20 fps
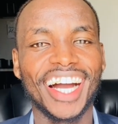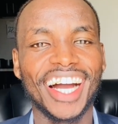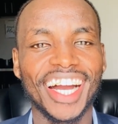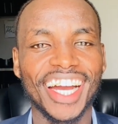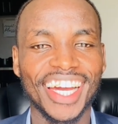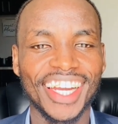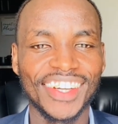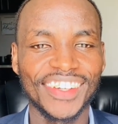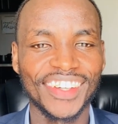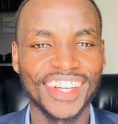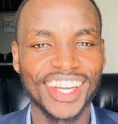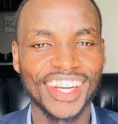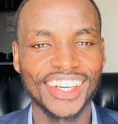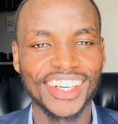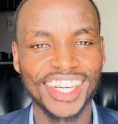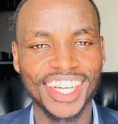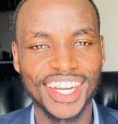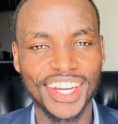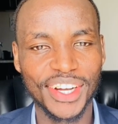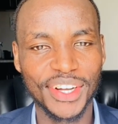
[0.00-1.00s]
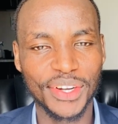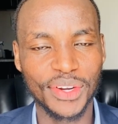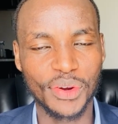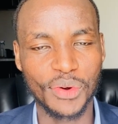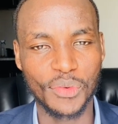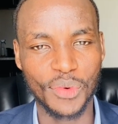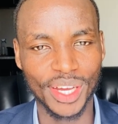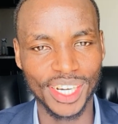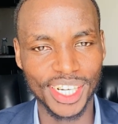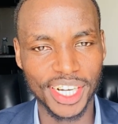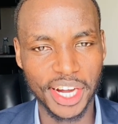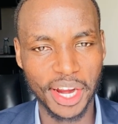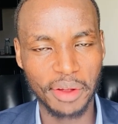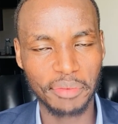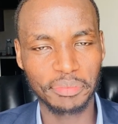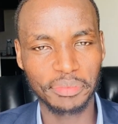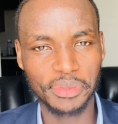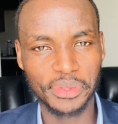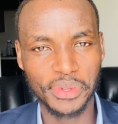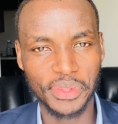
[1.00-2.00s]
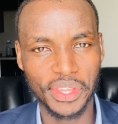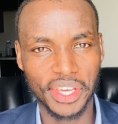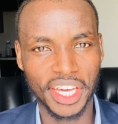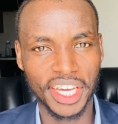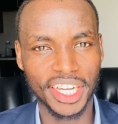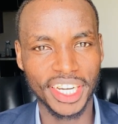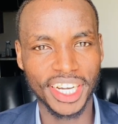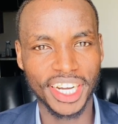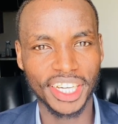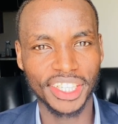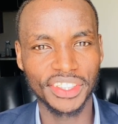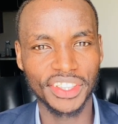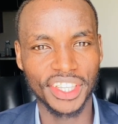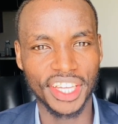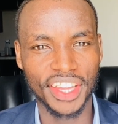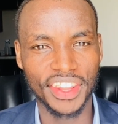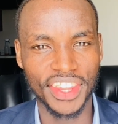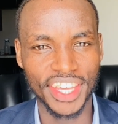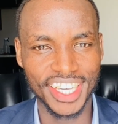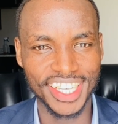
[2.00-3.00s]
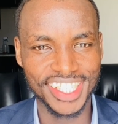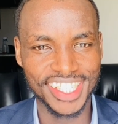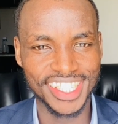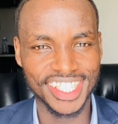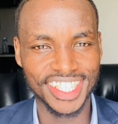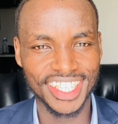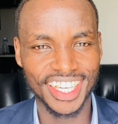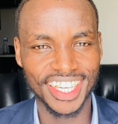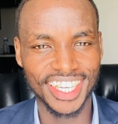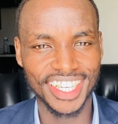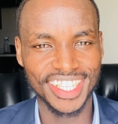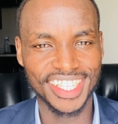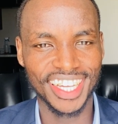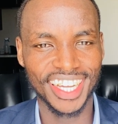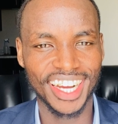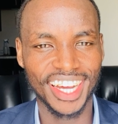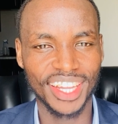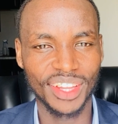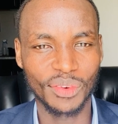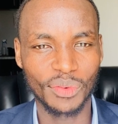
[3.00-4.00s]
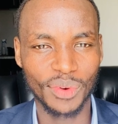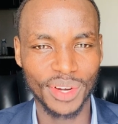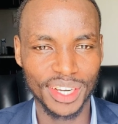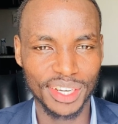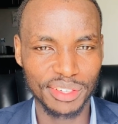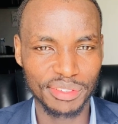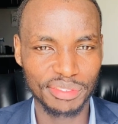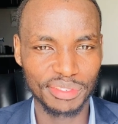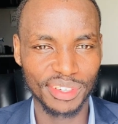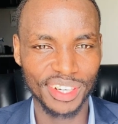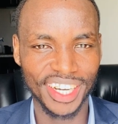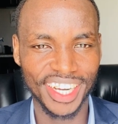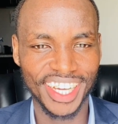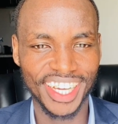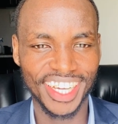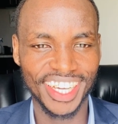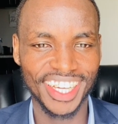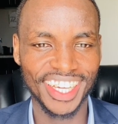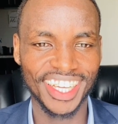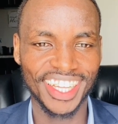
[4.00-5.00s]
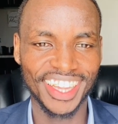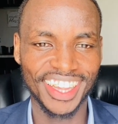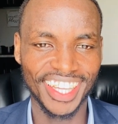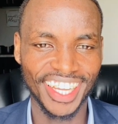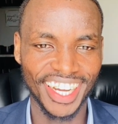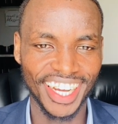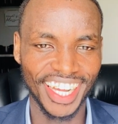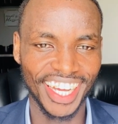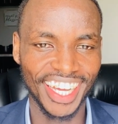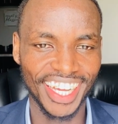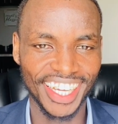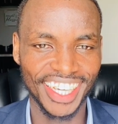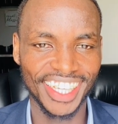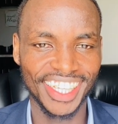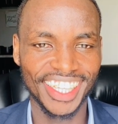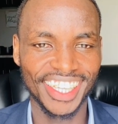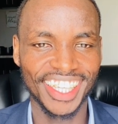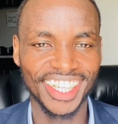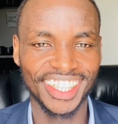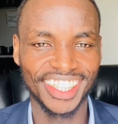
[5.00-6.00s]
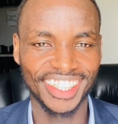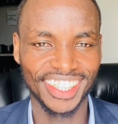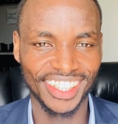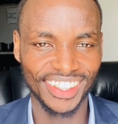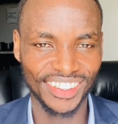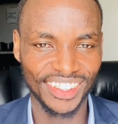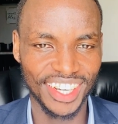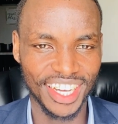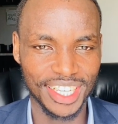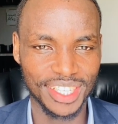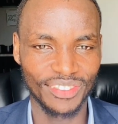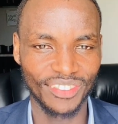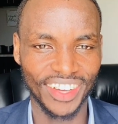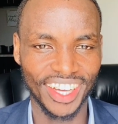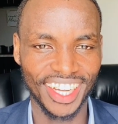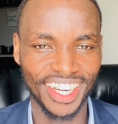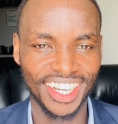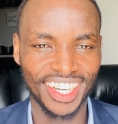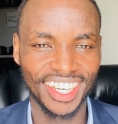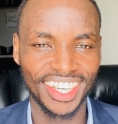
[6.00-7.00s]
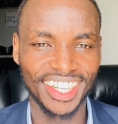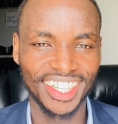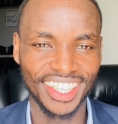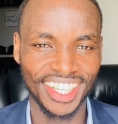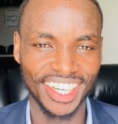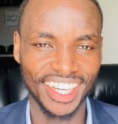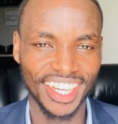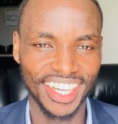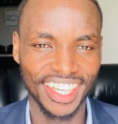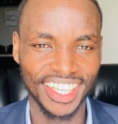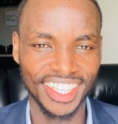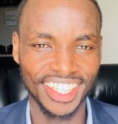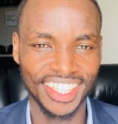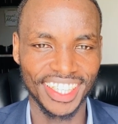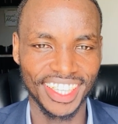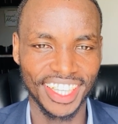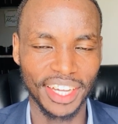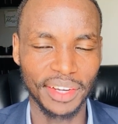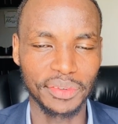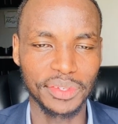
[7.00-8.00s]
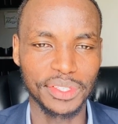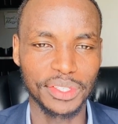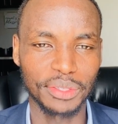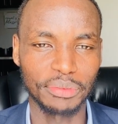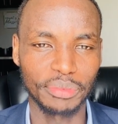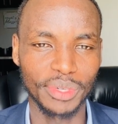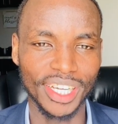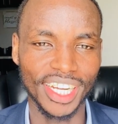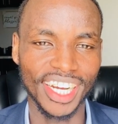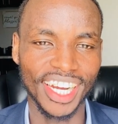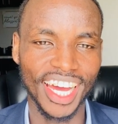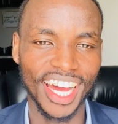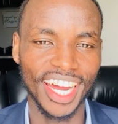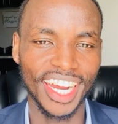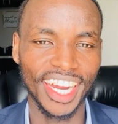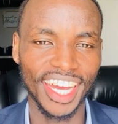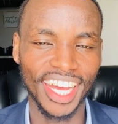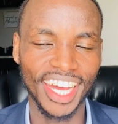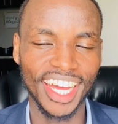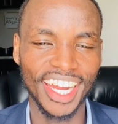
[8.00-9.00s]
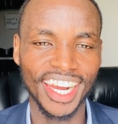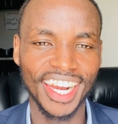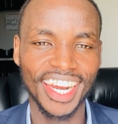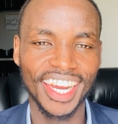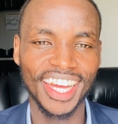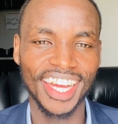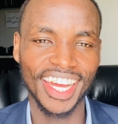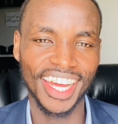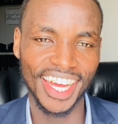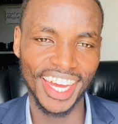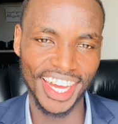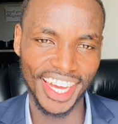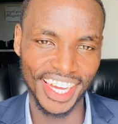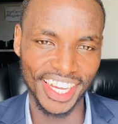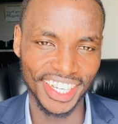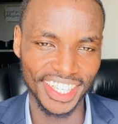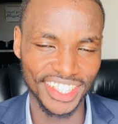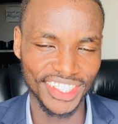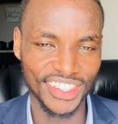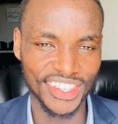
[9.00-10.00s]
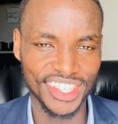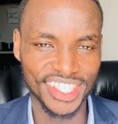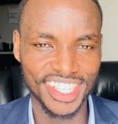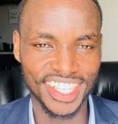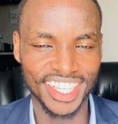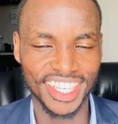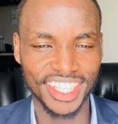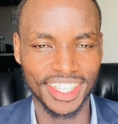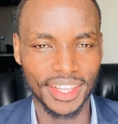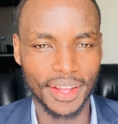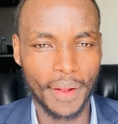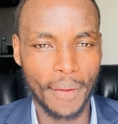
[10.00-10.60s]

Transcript: Hello, hello, hello. Welcome to the encounter. This is another wonderful day, the day that the Lord has made, the day that we should be glad and rejoice in it.